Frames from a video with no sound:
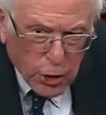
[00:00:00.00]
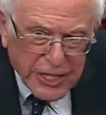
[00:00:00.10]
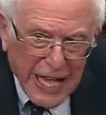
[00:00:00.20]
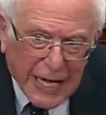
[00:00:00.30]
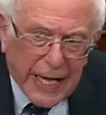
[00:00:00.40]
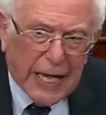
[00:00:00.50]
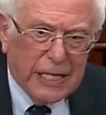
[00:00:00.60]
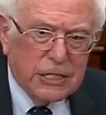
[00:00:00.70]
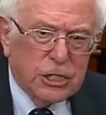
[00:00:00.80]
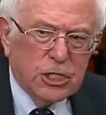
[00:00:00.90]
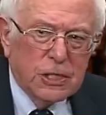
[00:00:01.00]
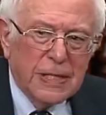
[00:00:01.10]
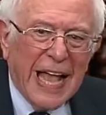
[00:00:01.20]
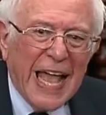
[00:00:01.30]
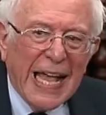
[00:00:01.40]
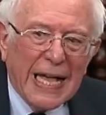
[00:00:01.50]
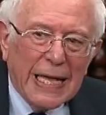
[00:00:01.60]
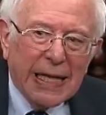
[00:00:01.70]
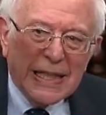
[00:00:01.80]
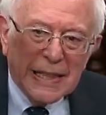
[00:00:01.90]
decades,
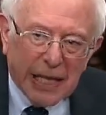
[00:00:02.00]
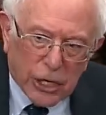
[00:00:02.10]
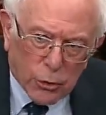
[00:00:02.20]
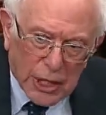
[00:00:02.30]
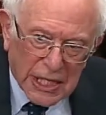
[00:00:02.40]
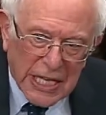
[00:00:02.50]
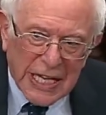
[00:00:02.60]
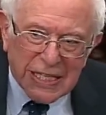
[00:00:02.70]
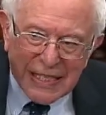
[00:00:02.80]
literally